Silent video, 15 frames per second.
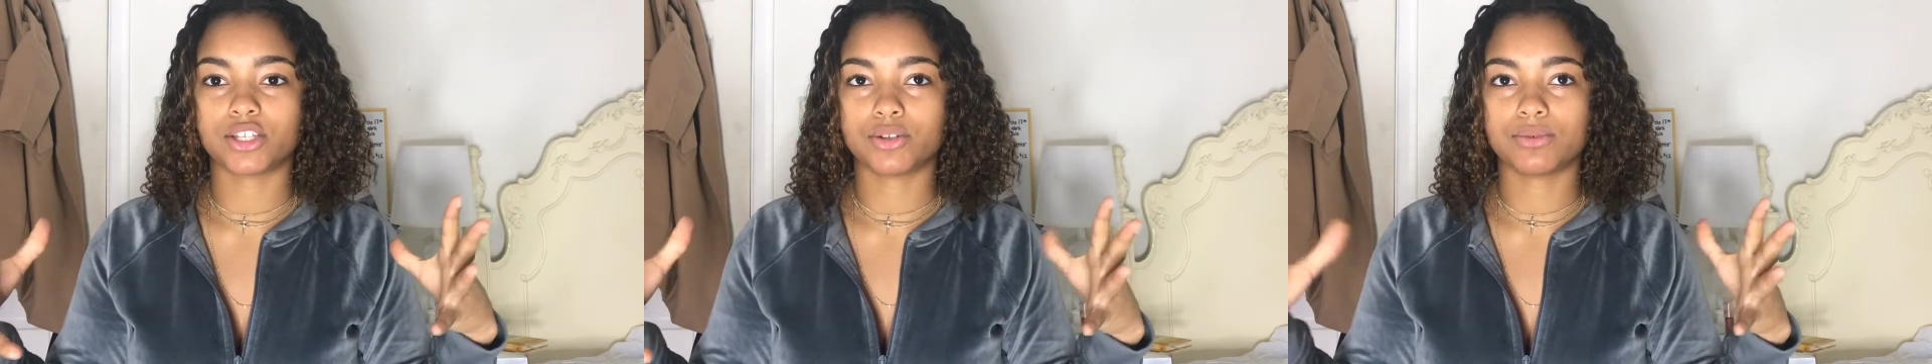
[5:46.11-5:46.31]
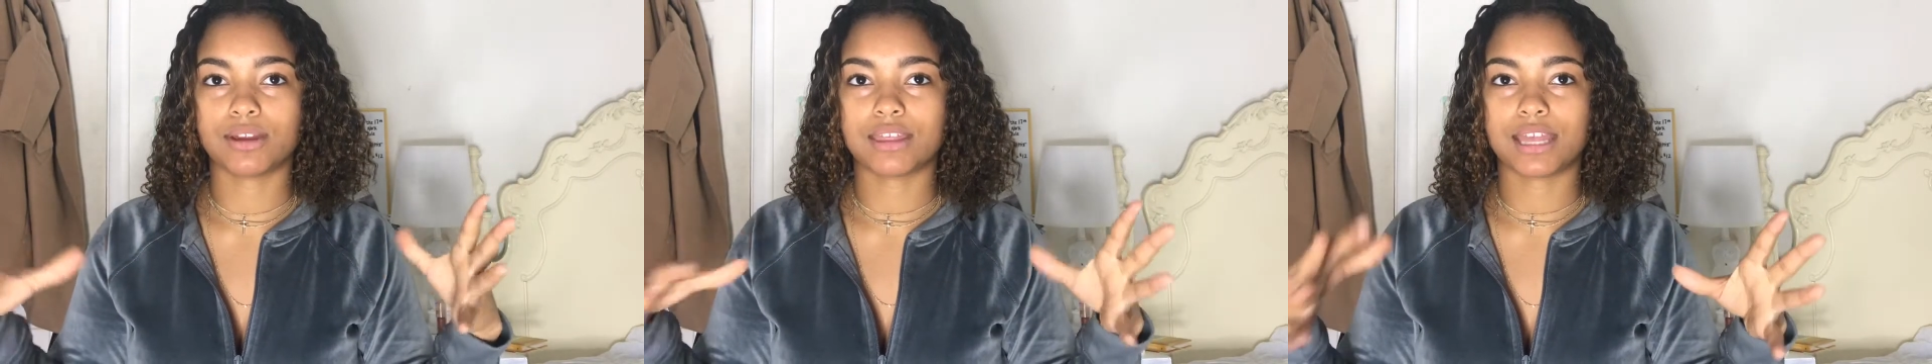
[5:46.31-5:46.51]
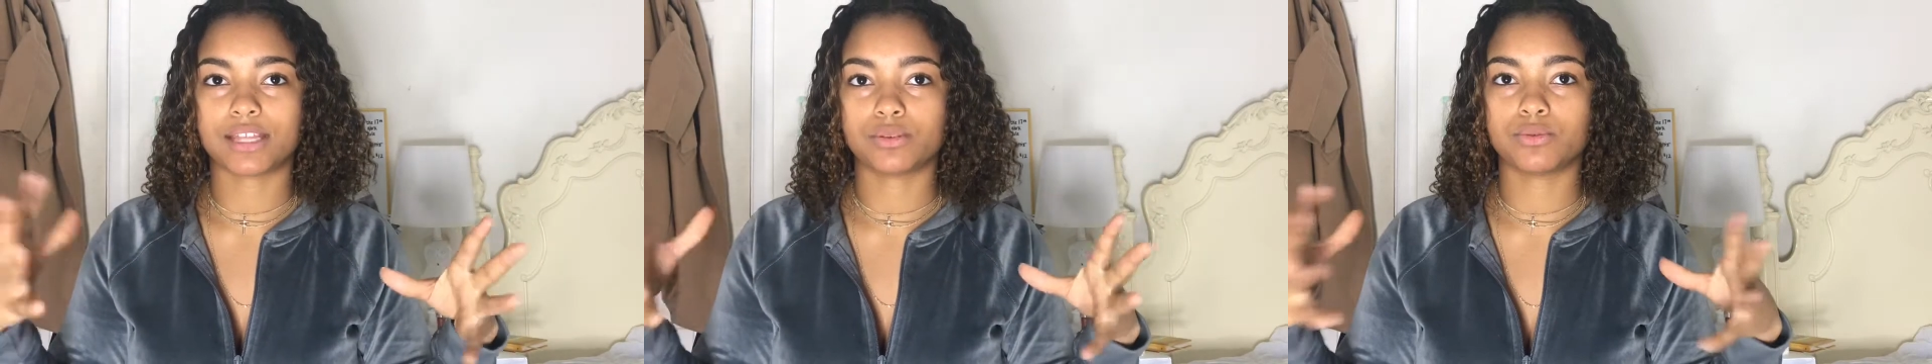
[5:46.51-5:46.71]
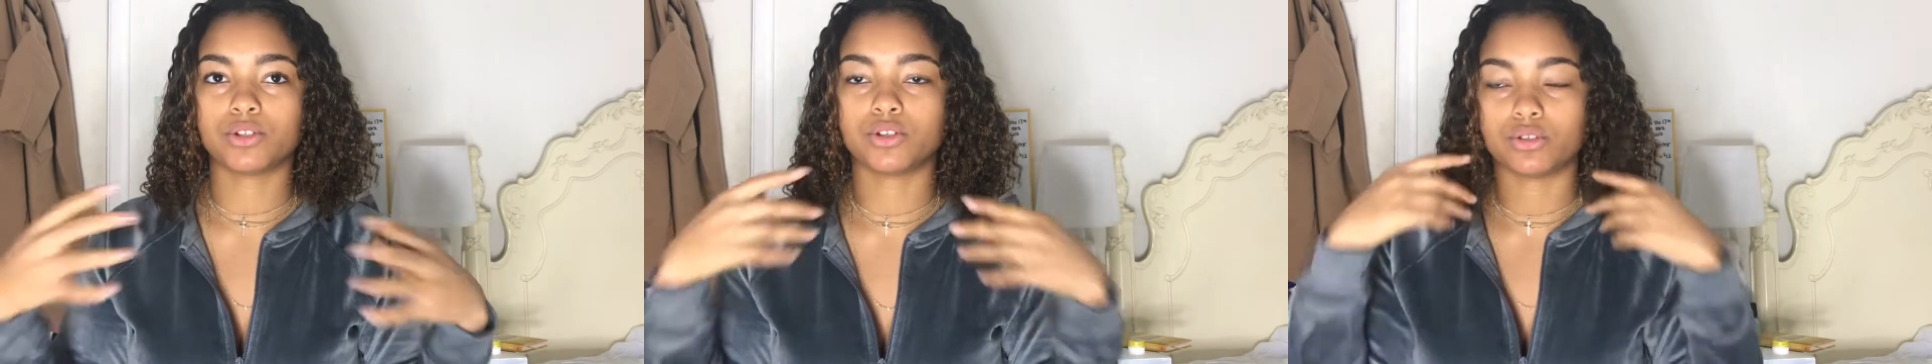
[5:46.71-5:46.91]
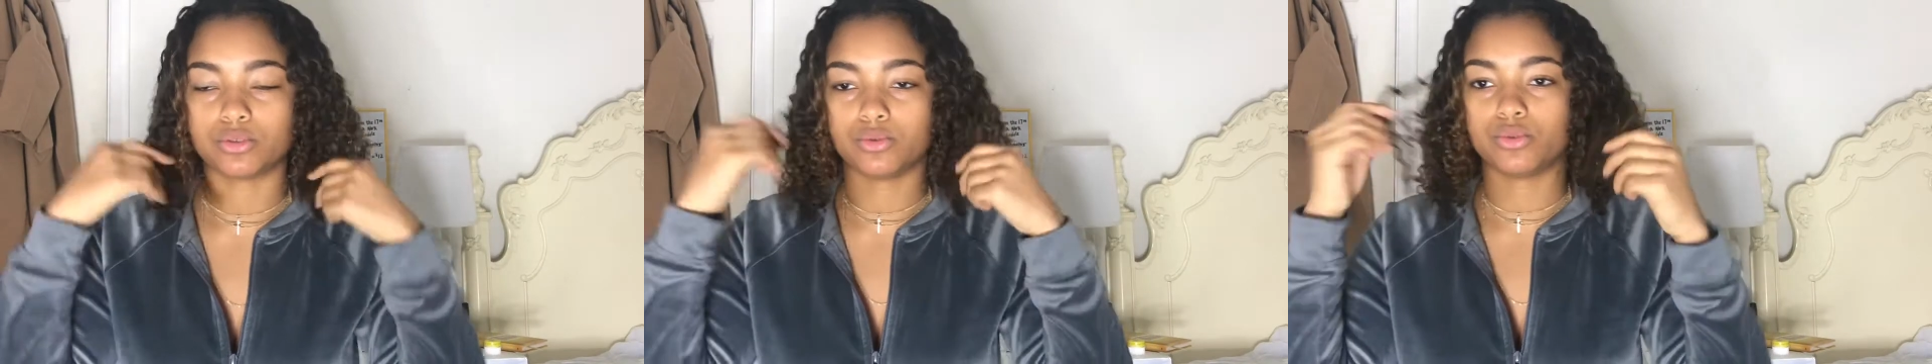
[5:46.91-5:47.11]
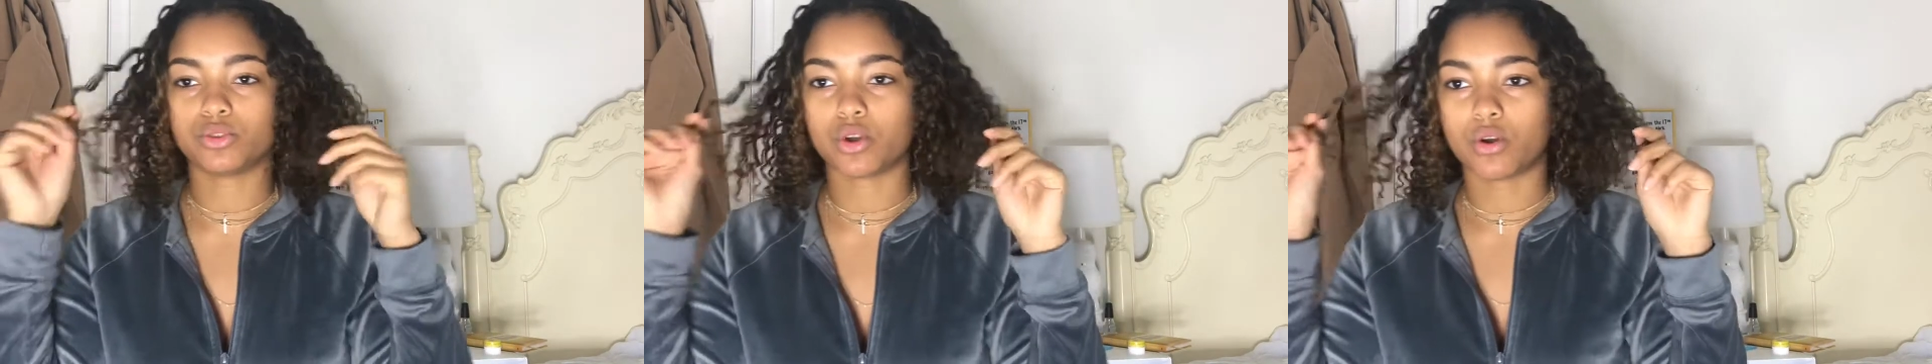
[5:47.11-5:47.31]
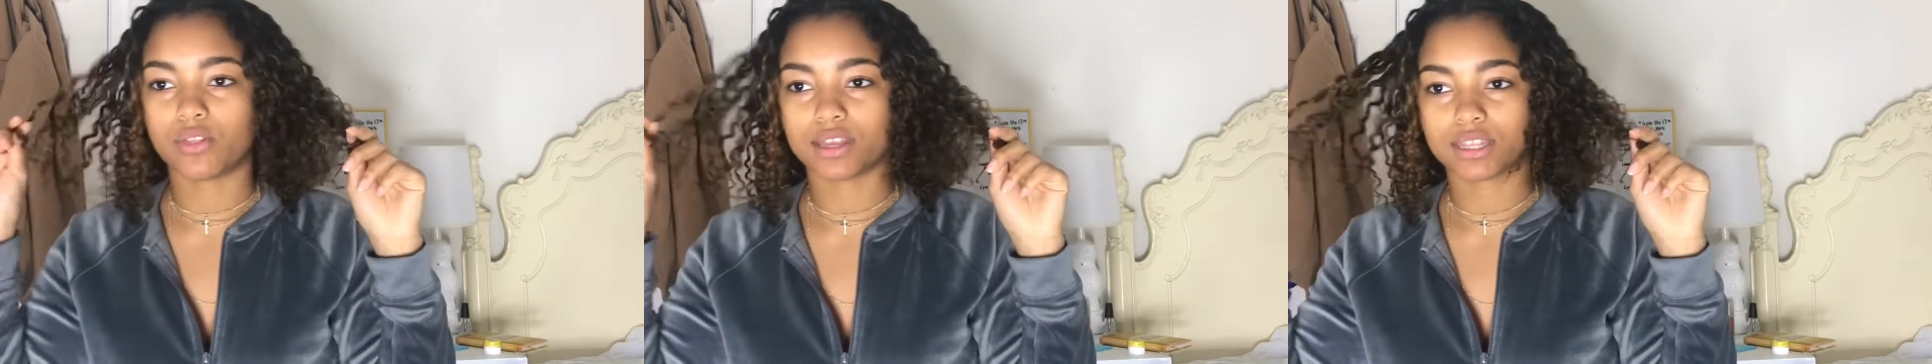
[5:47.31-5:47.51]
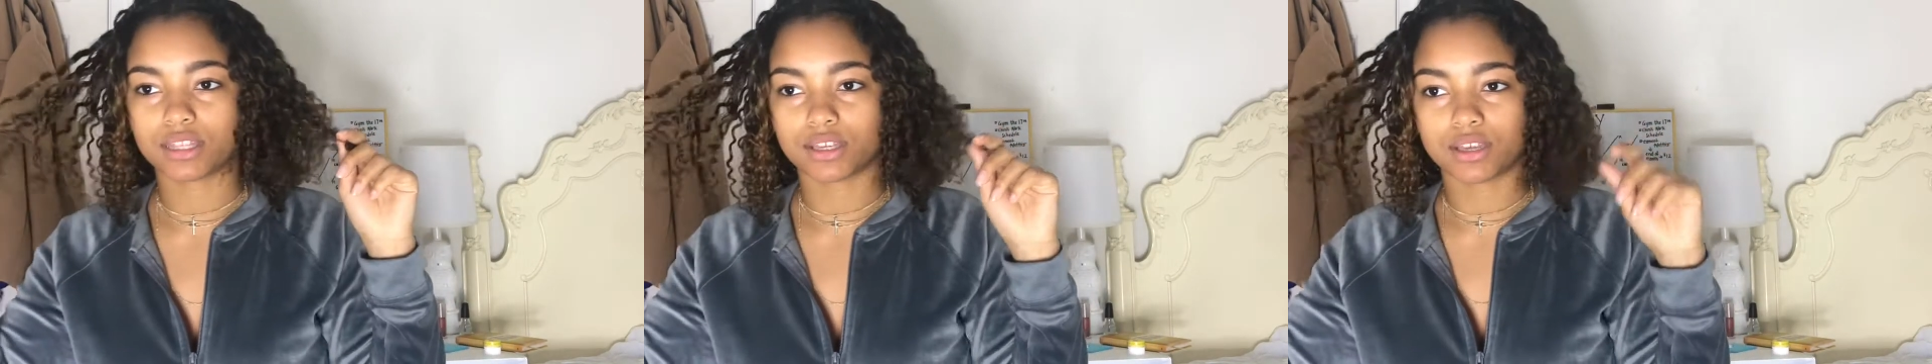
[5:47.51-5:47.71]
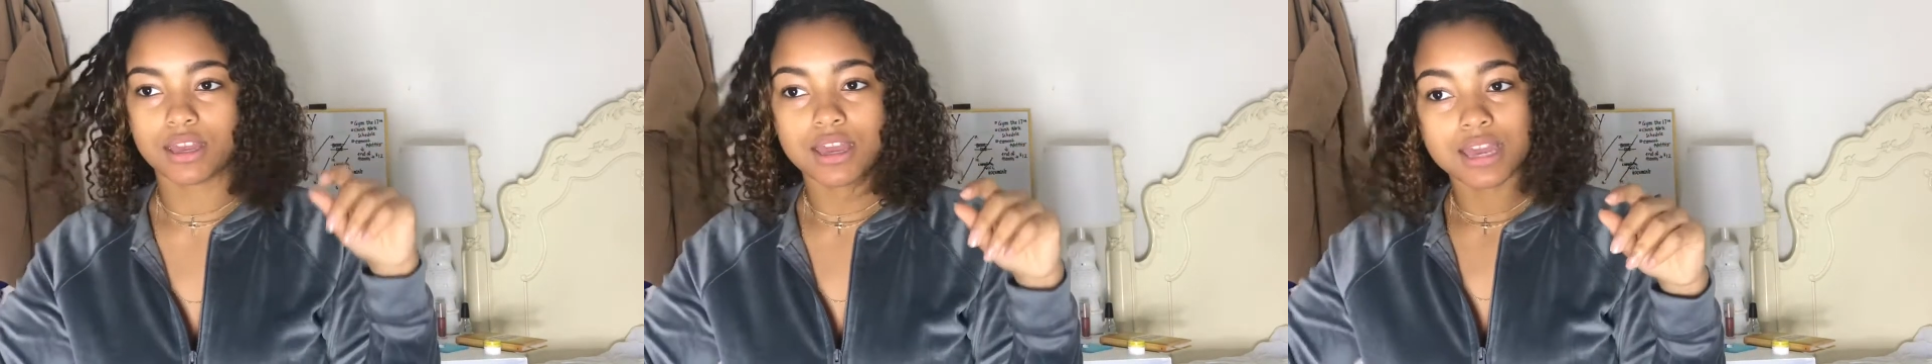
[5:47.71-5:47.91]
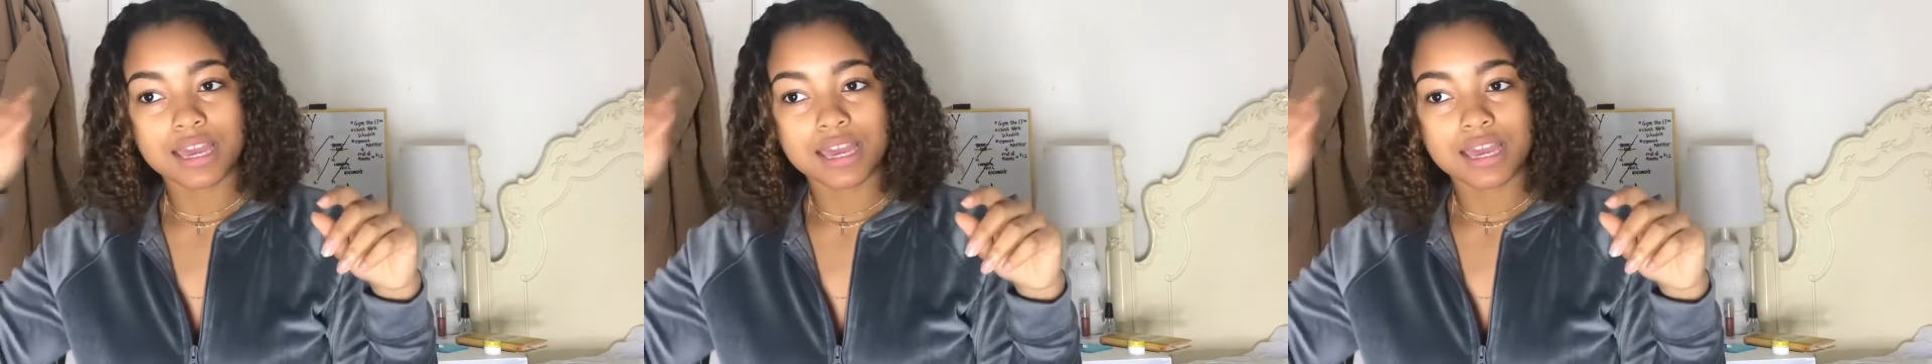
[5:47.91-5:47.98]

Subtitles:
to it and that's when you'll lose all like the